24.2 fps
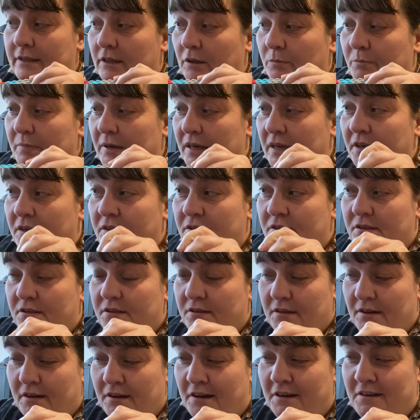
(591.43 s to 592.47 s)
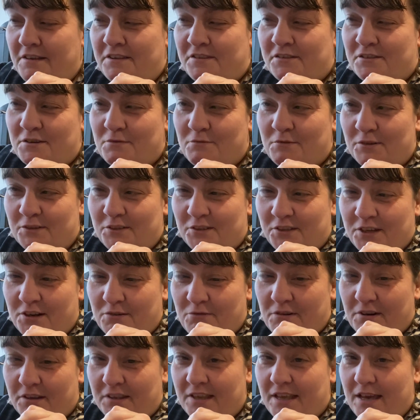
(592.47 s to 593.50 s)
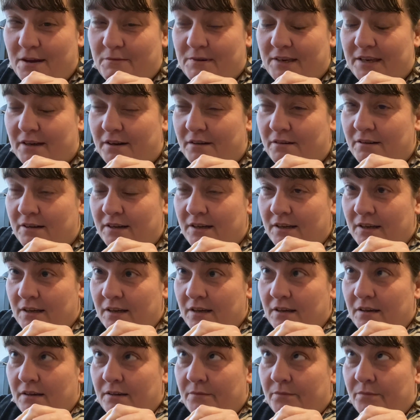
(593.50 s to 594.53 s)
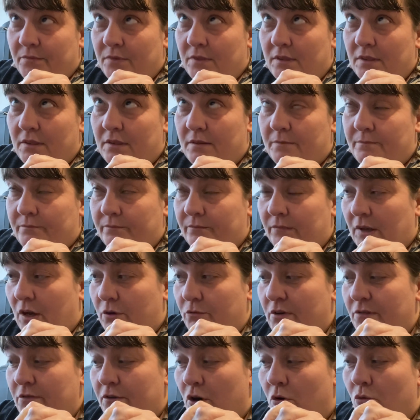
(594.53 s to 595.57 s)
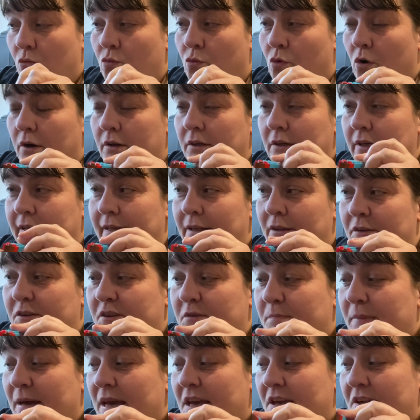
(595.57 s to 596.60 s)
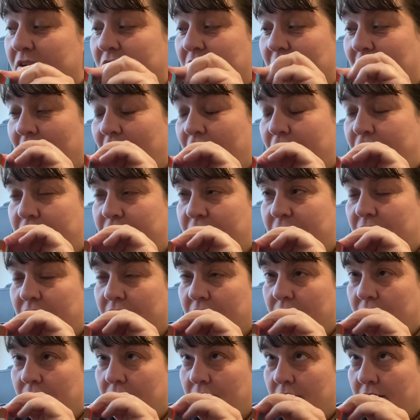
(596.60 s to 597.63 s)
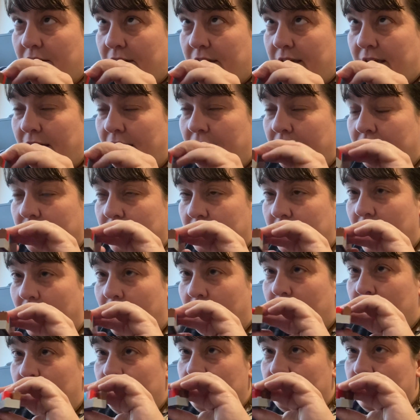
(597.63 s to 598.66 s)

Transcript: piece. It's not wanting to go on. There we go. We've got 1 little space left. Okay, now